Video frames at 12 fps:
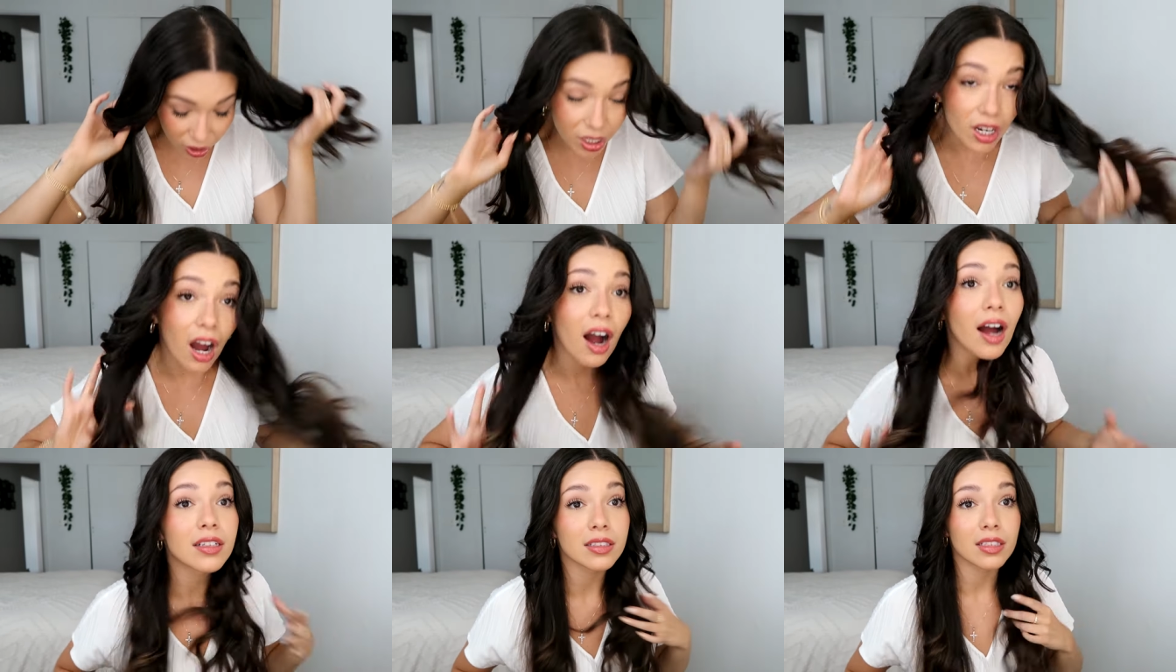
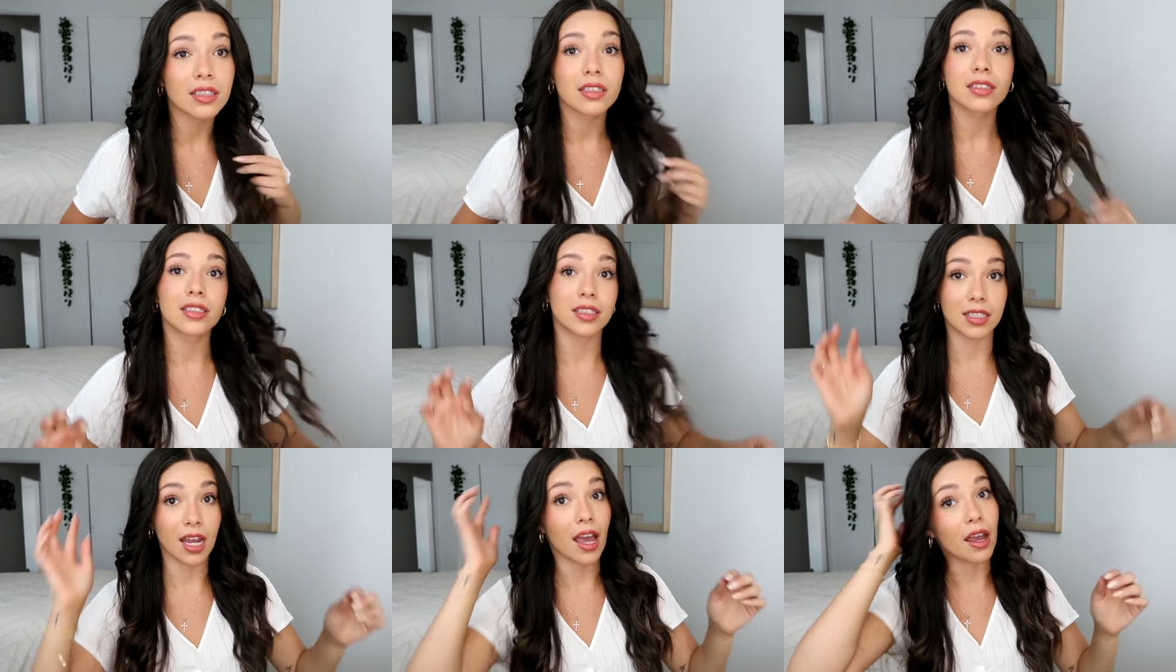not
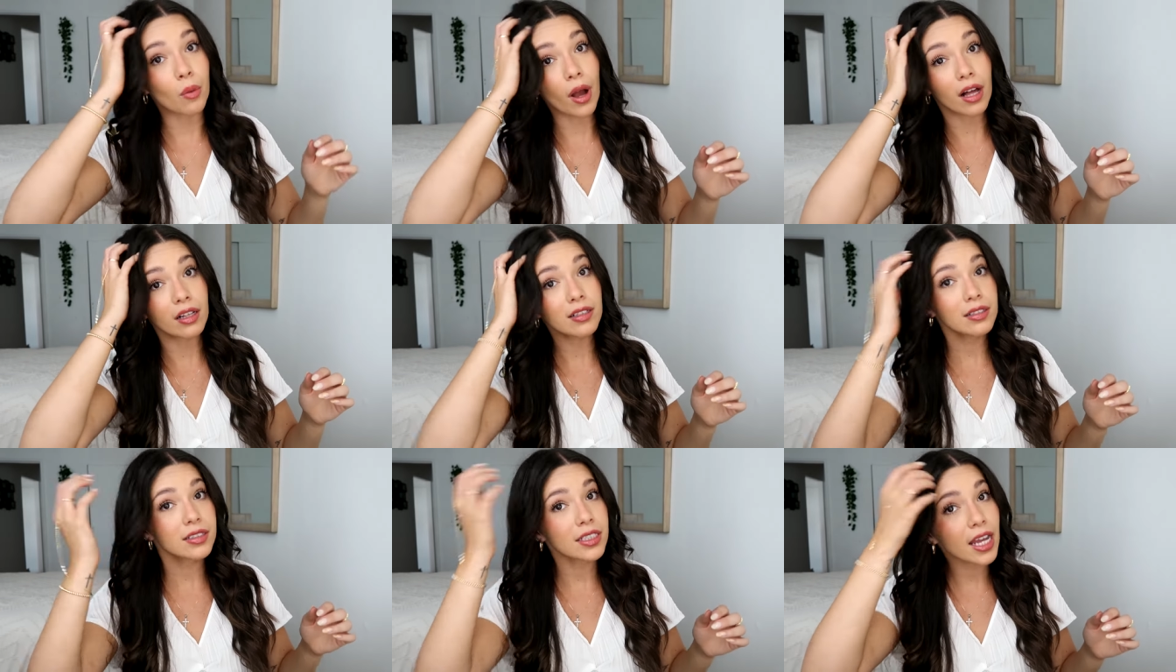stay
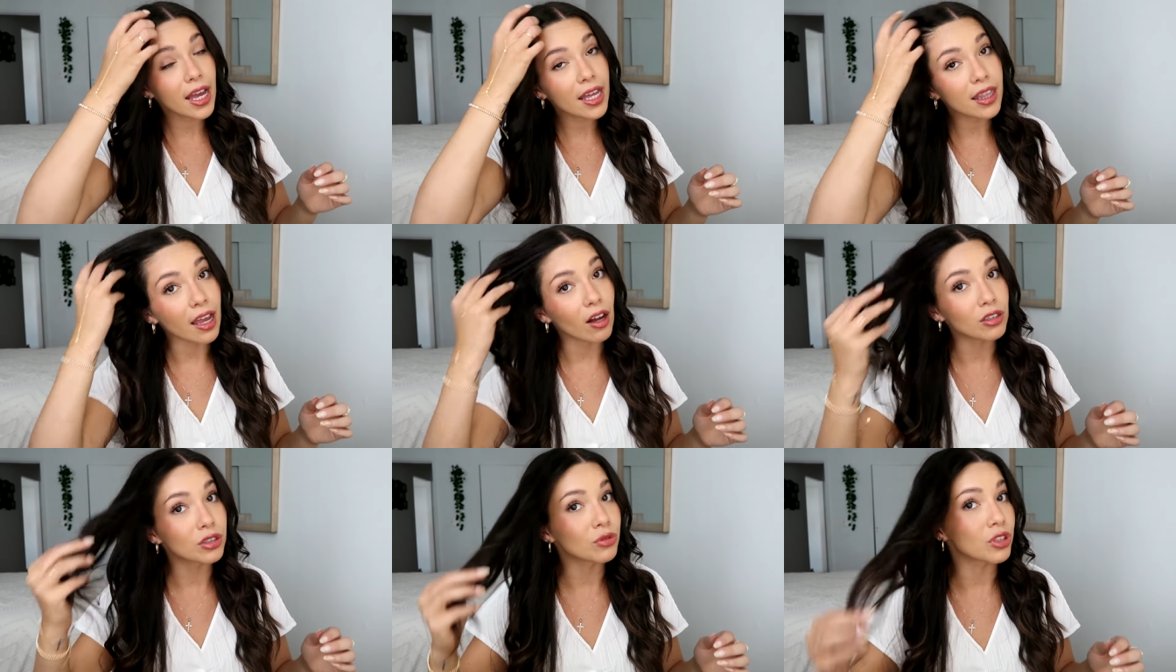well today. They
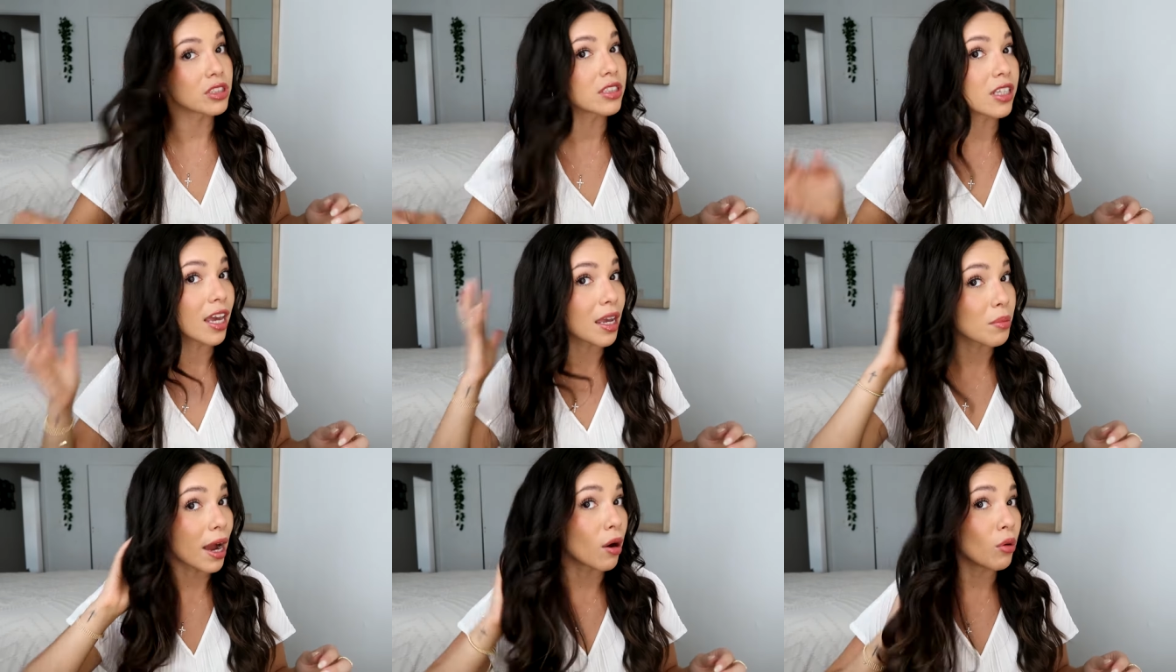also just
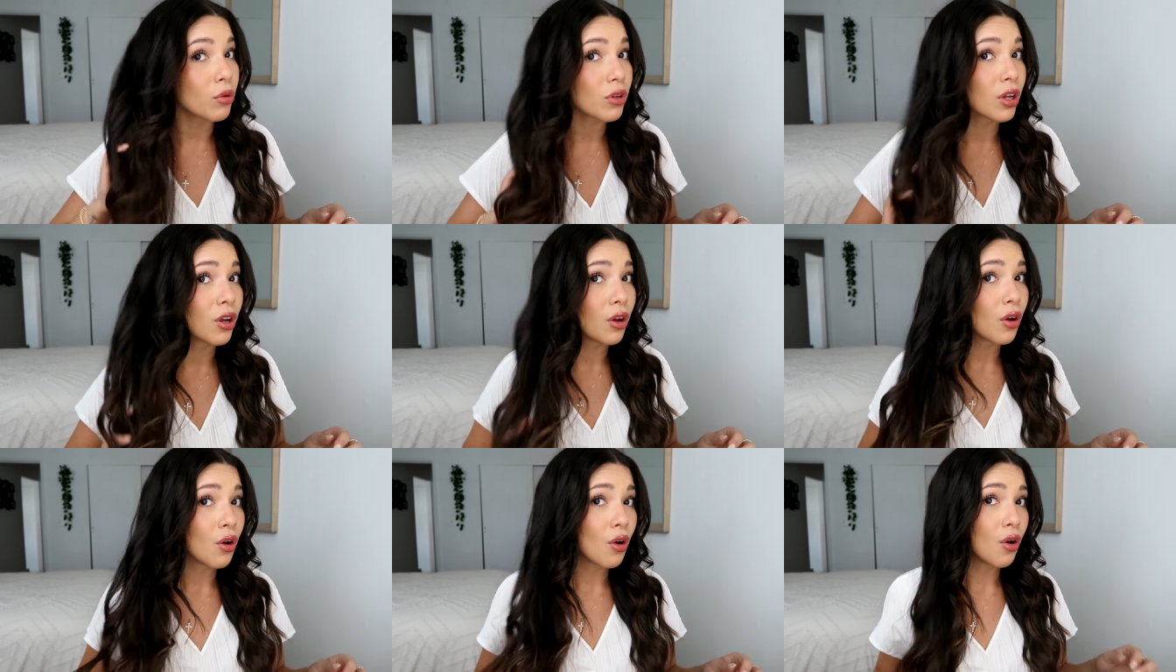came out
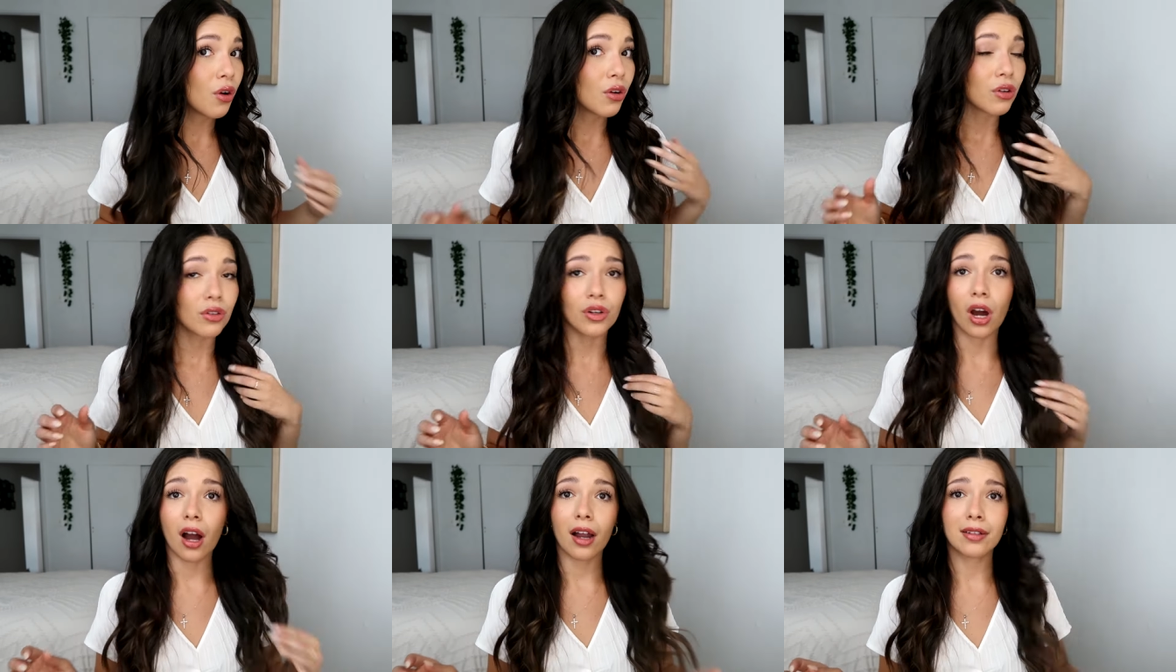
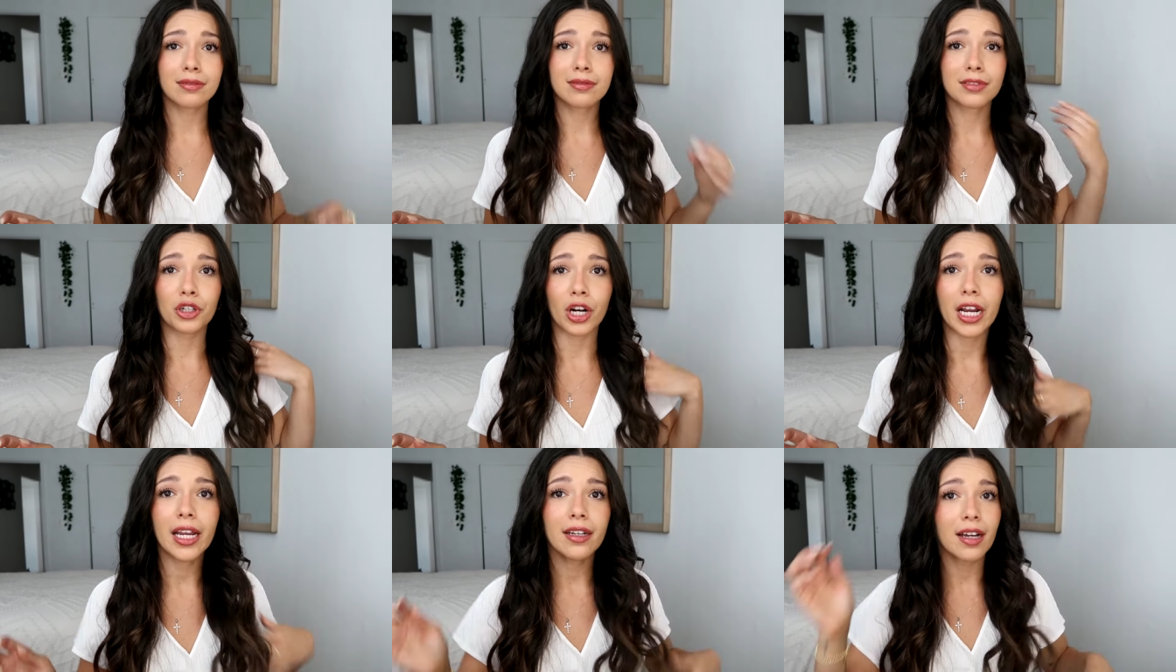not
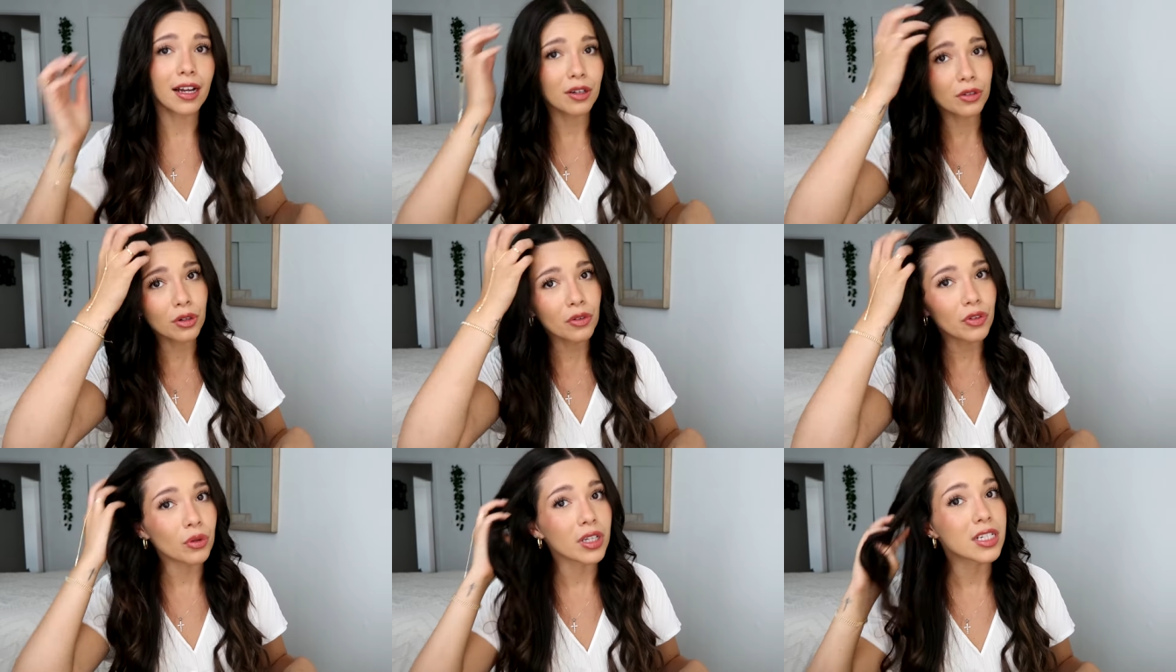great. I don't know
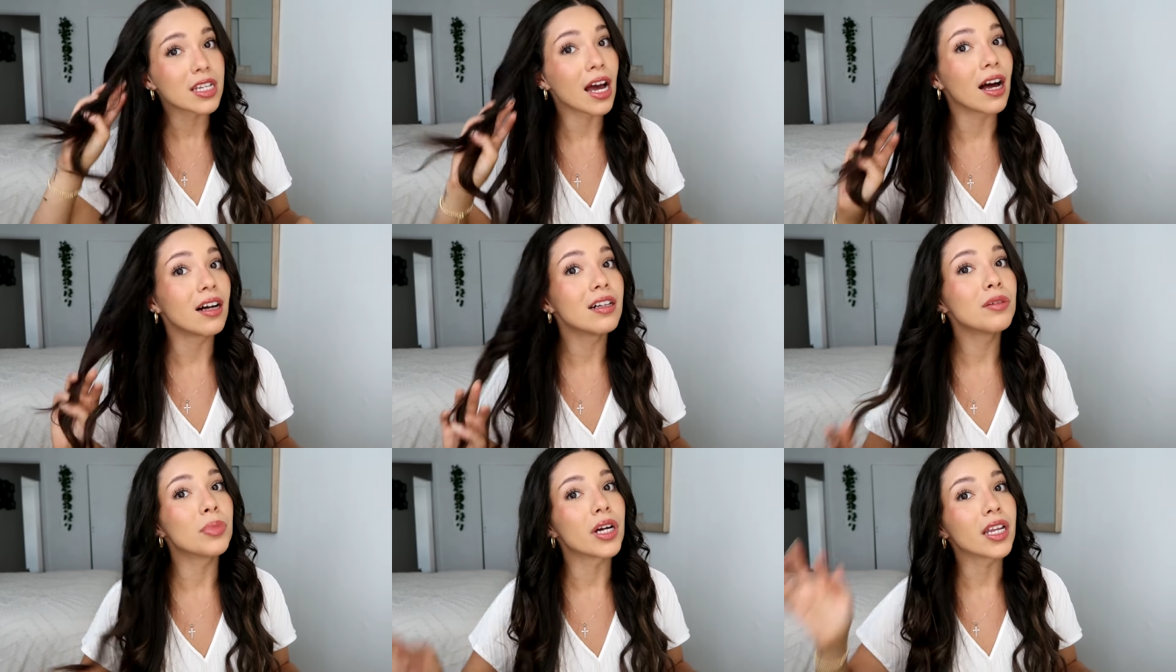if you can
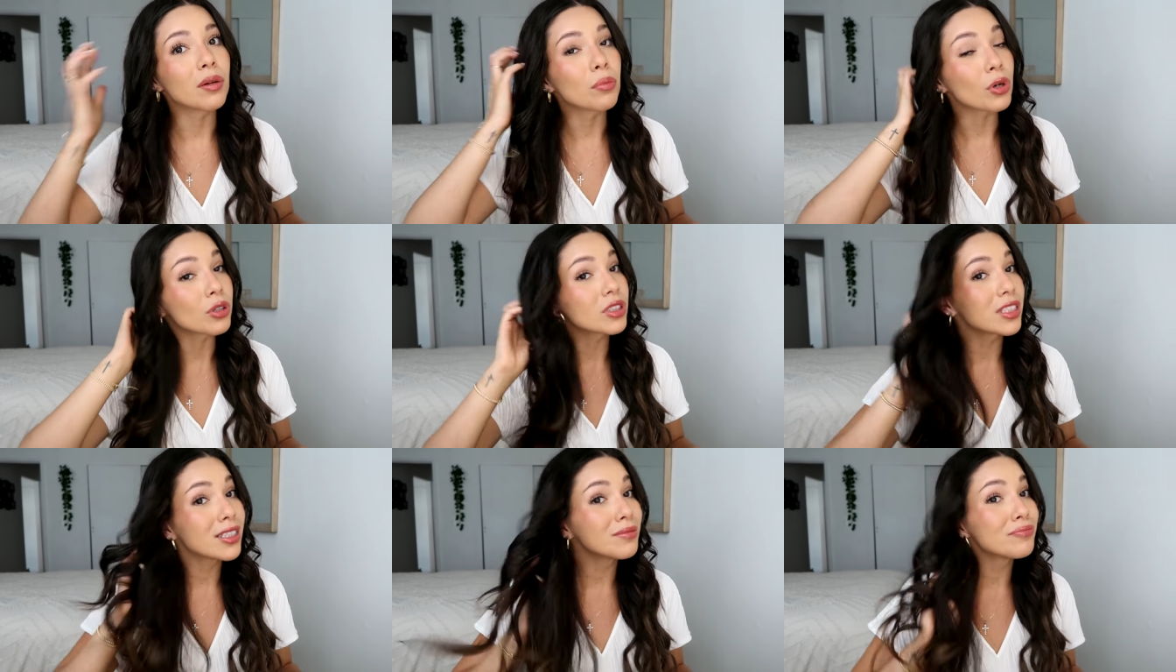tell, but in
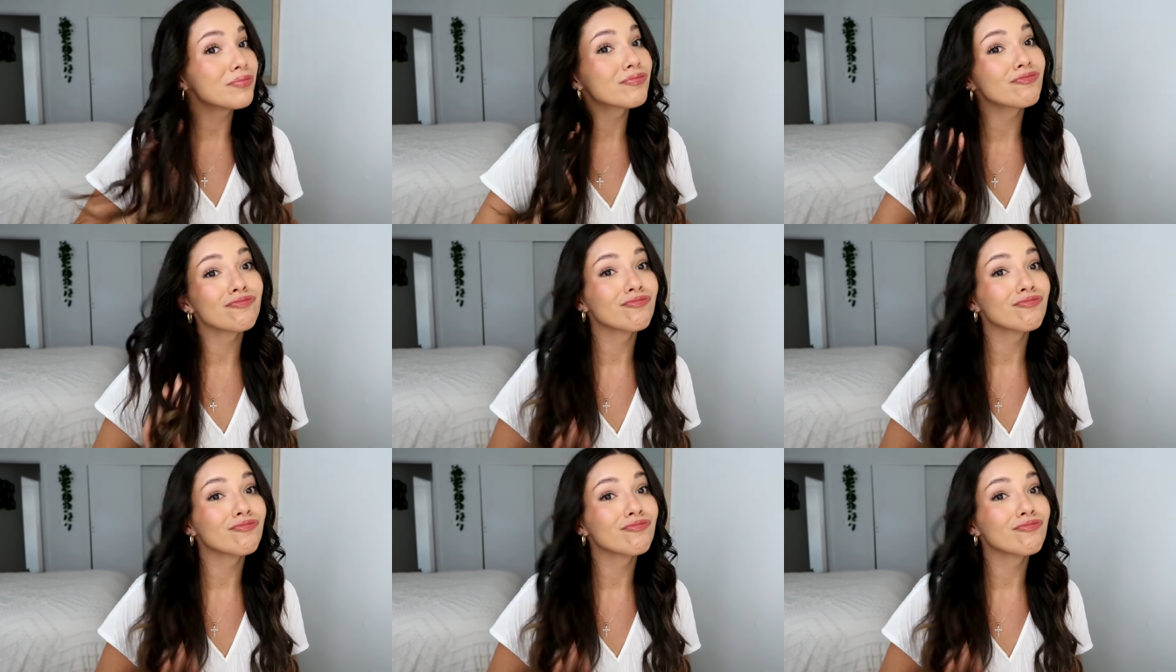person,